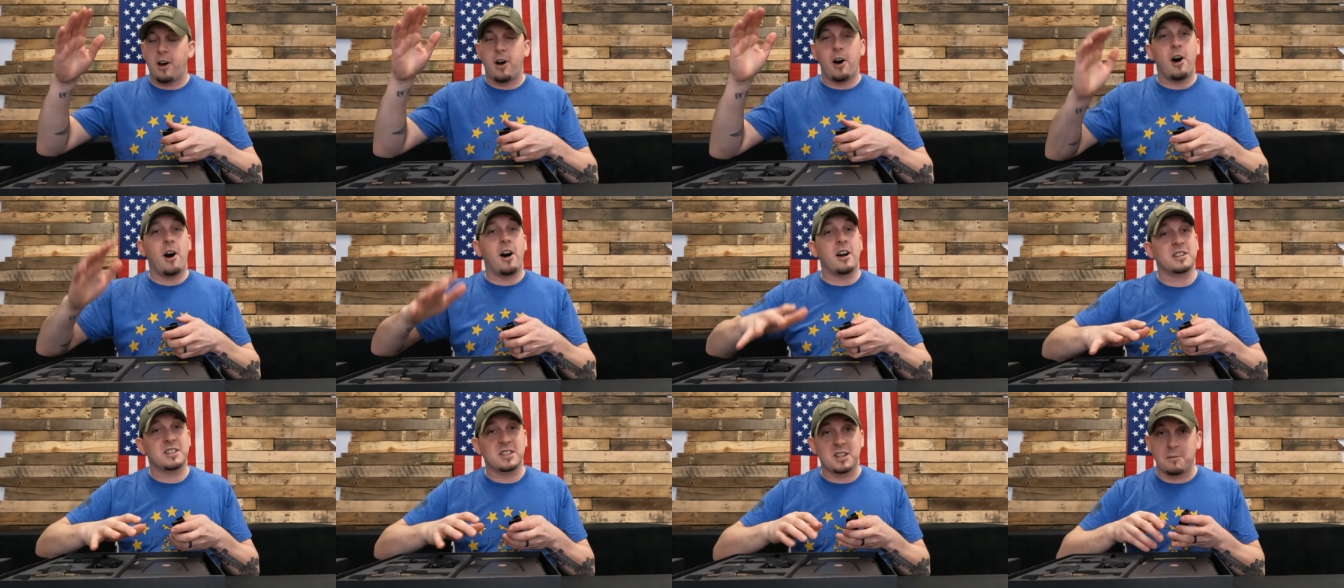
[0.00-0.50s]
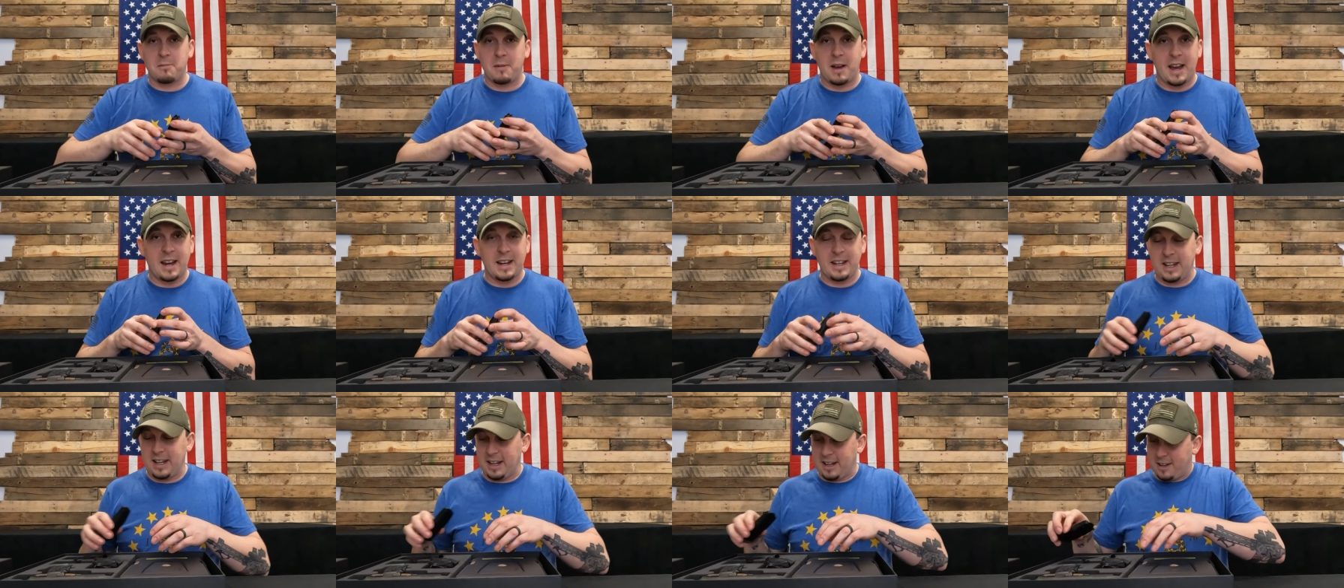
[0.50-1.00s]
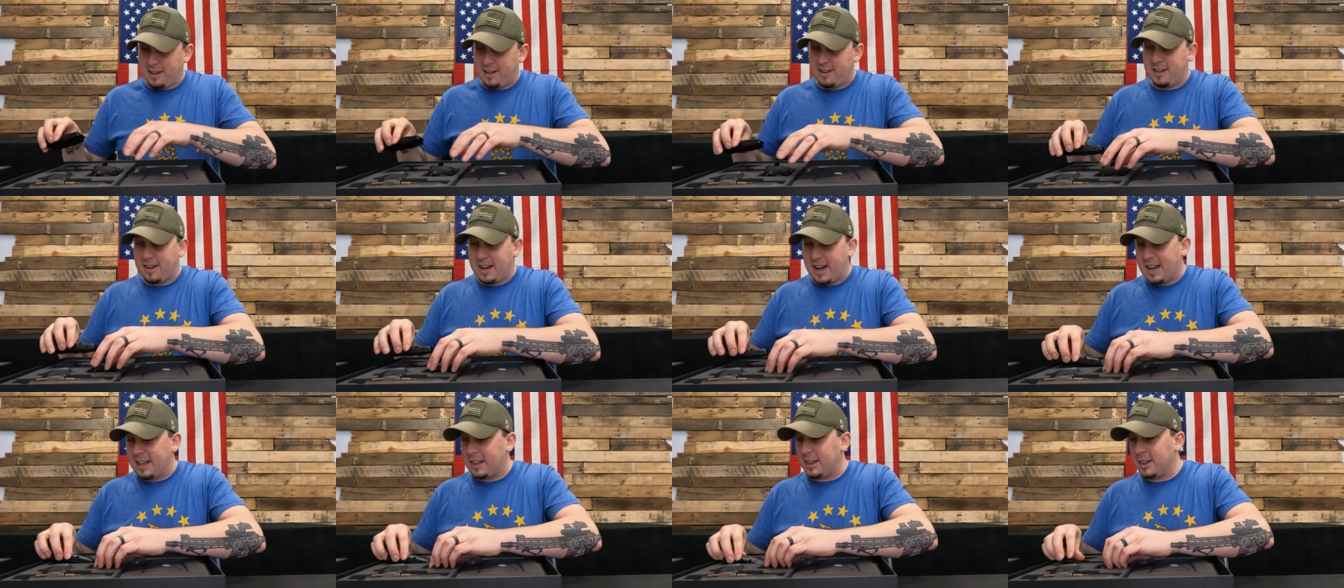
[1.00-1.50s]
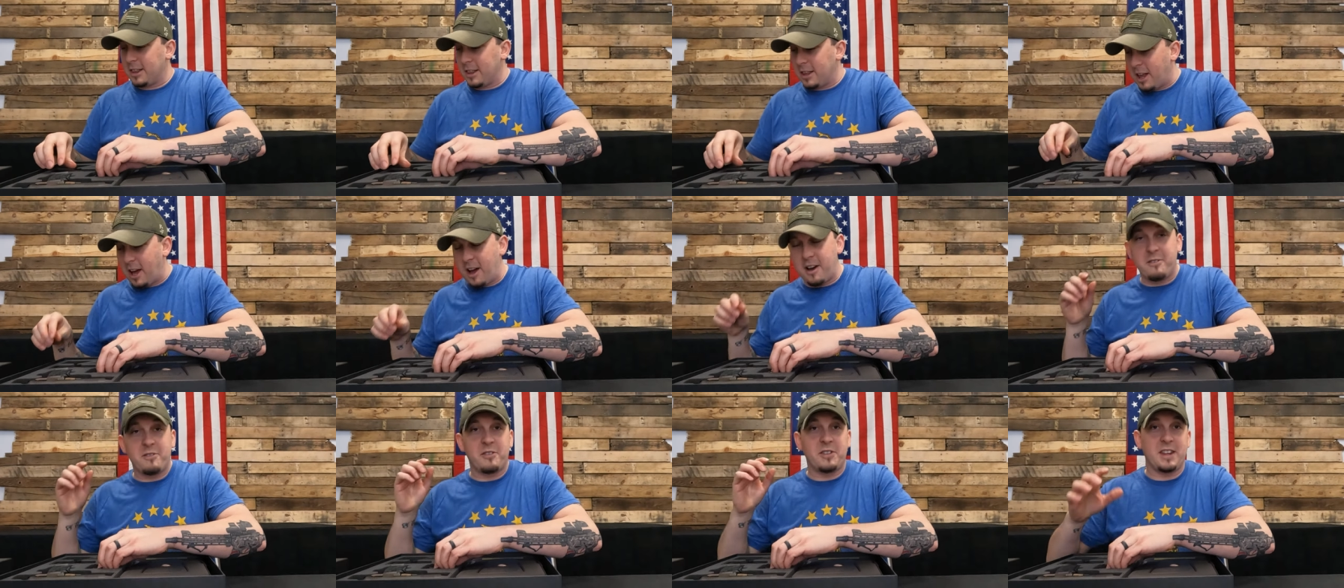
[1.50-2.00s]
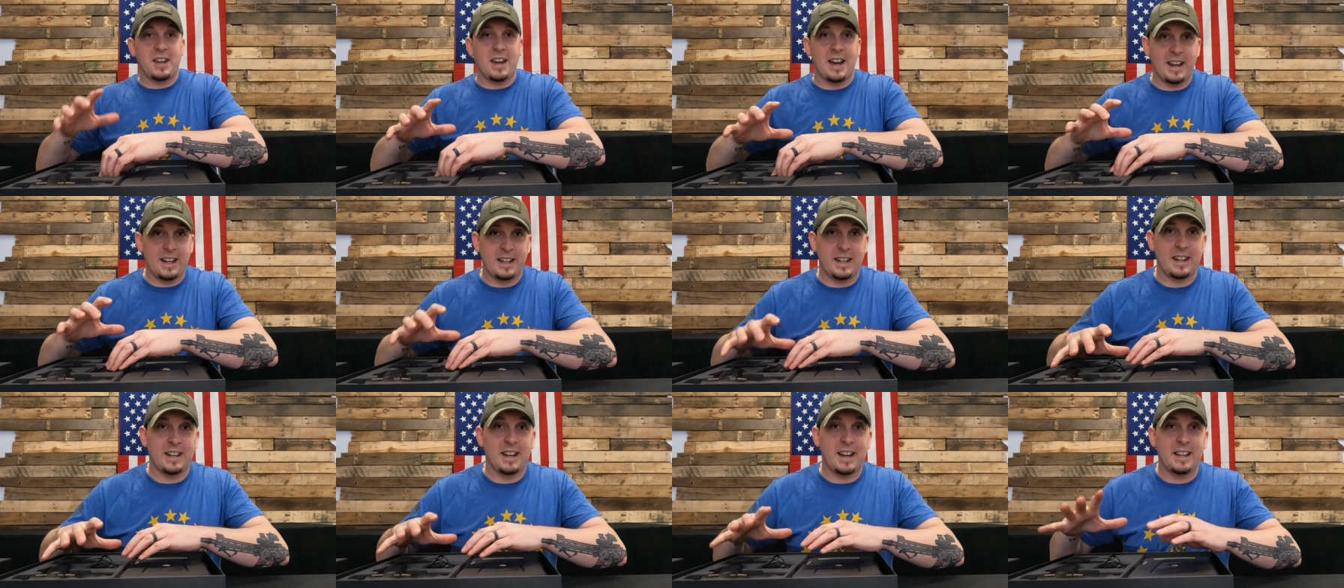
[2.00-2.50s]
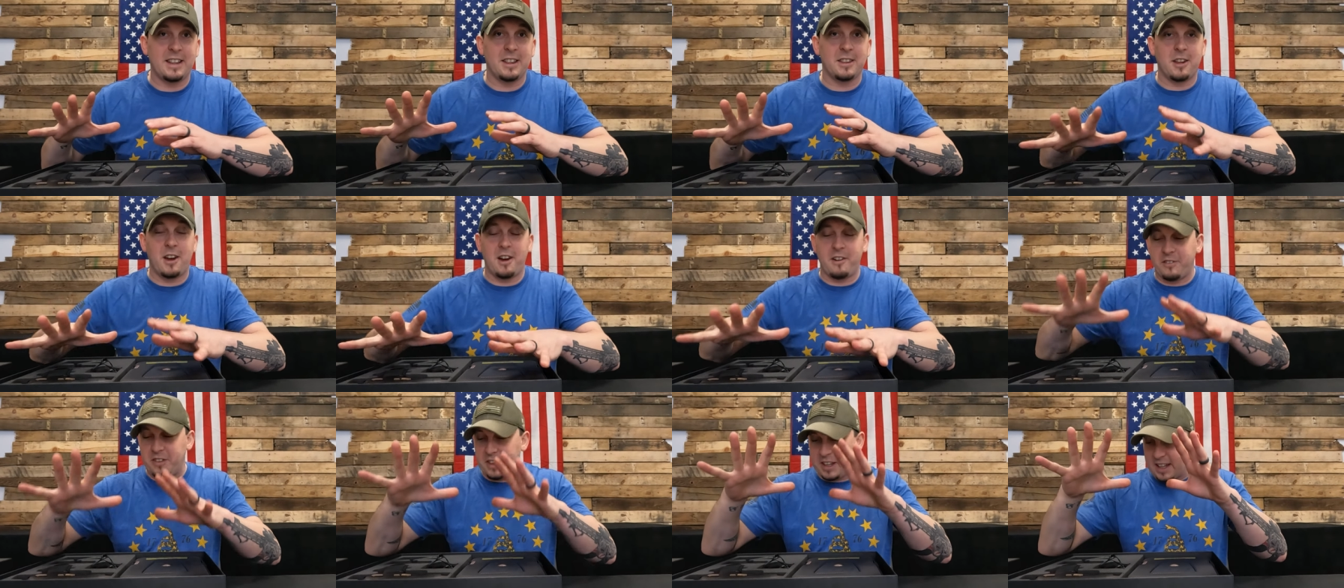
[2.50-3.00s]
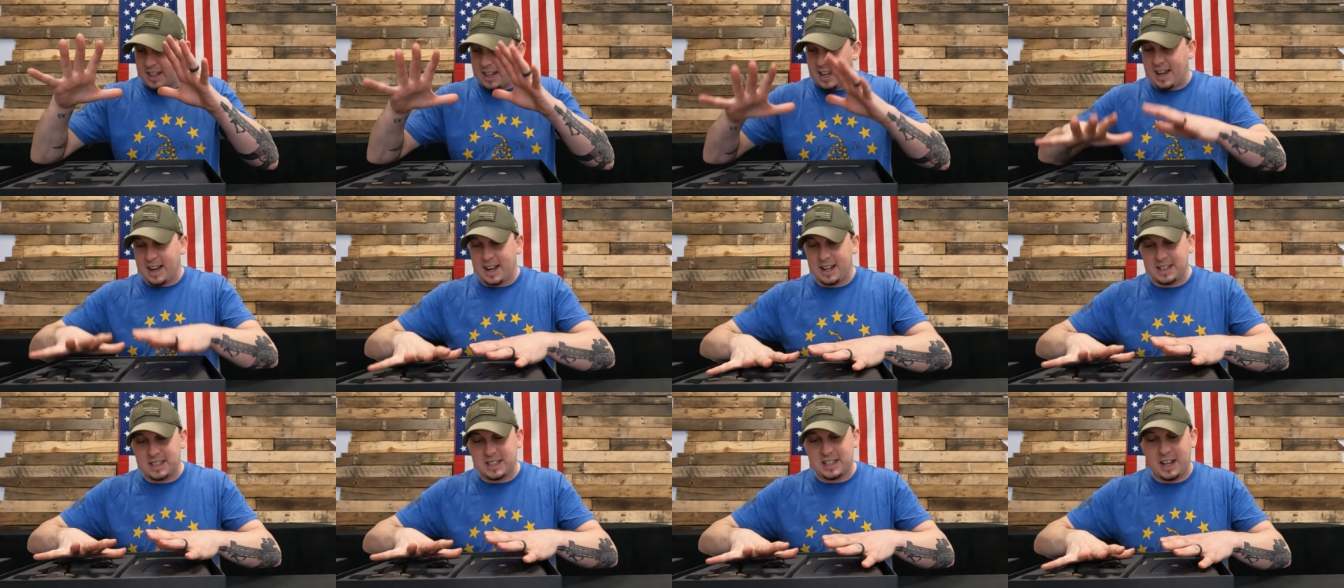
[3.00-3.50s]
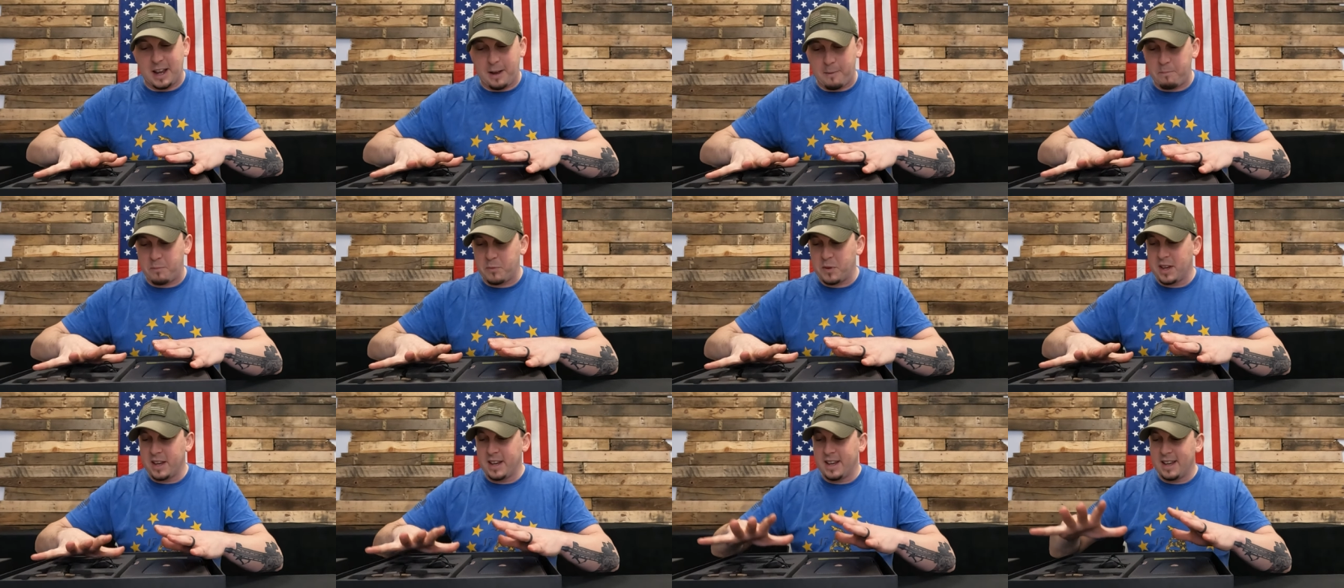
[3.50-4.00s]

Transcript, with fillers: Awesome idea. I love the idea. I love the concept.